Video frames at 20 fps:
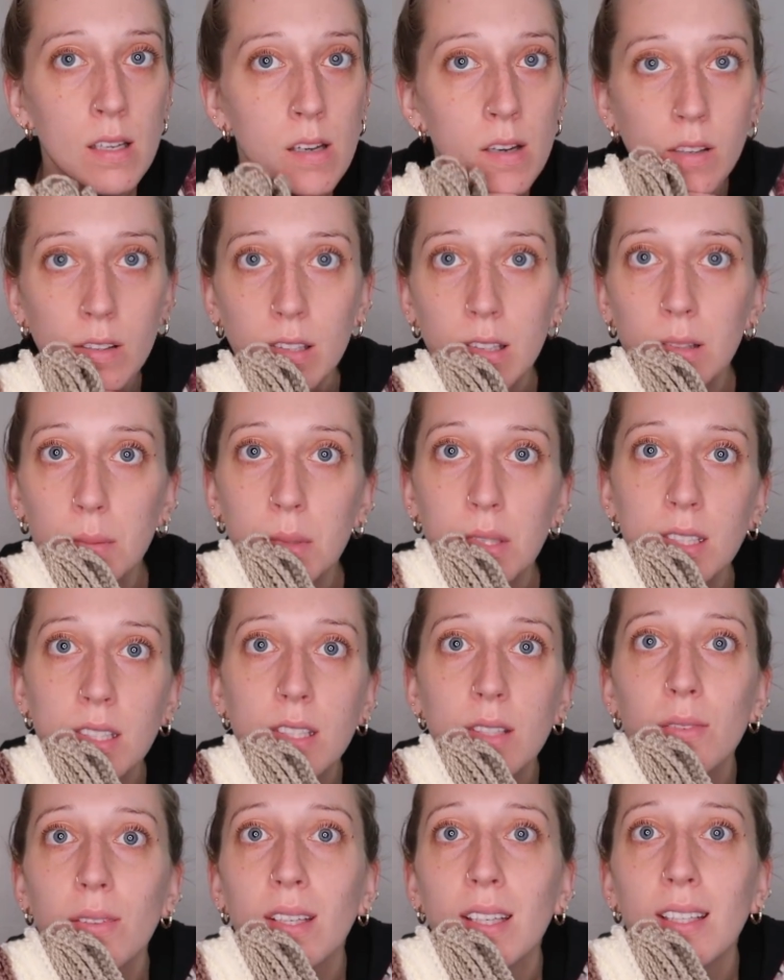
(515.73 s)
Hold on, let me see
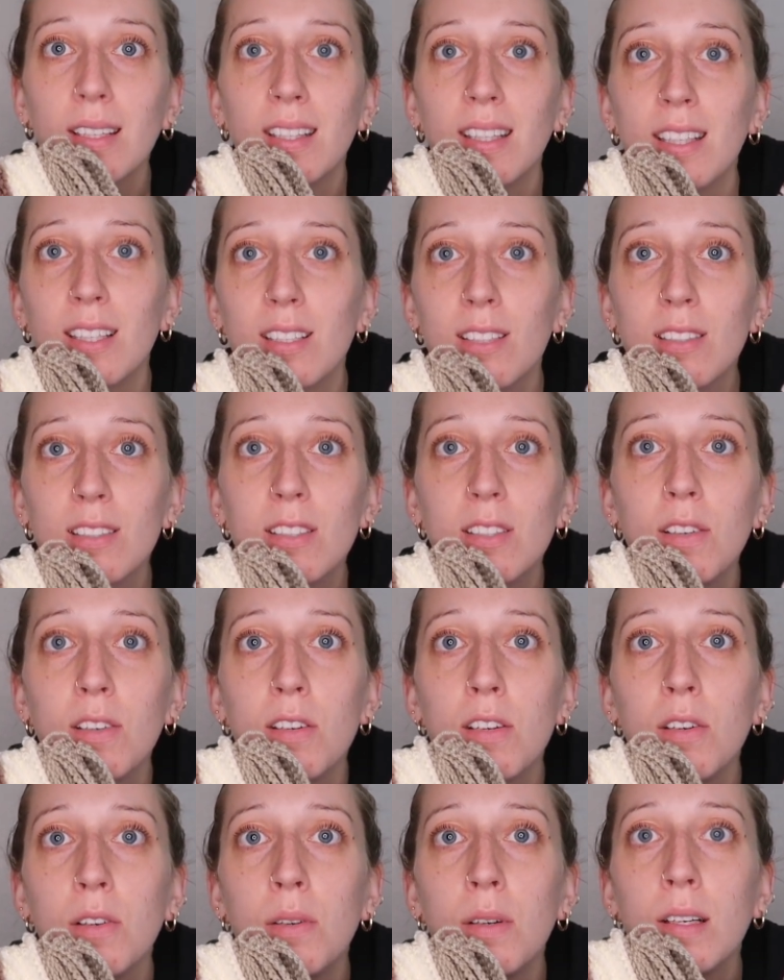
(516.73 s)
if I can like show
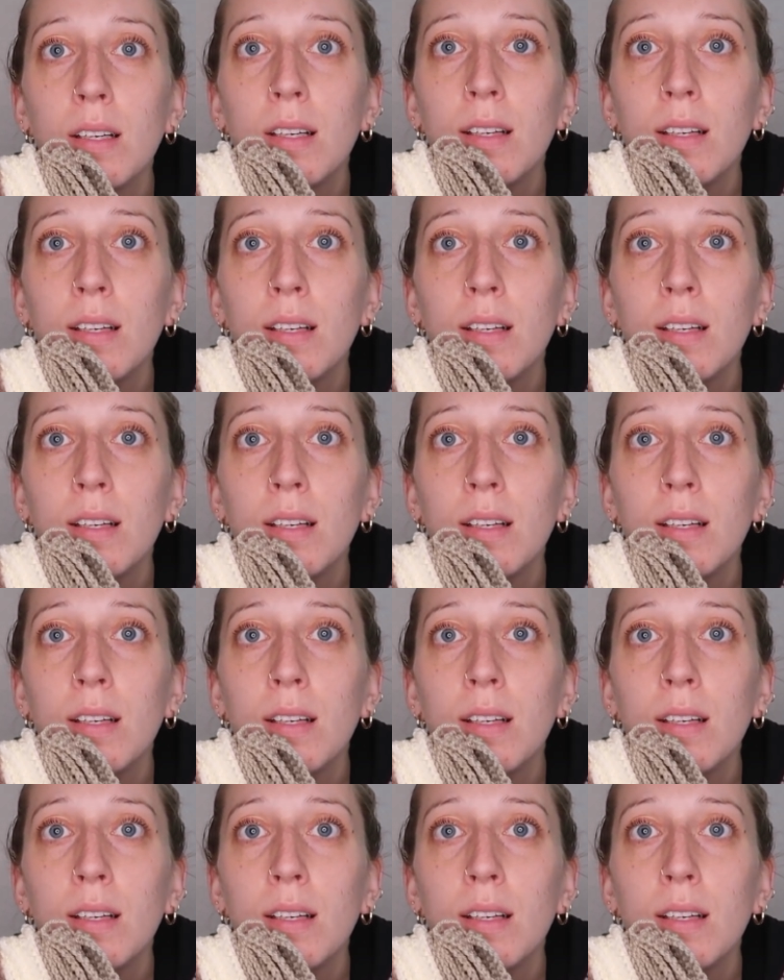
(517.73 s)
you.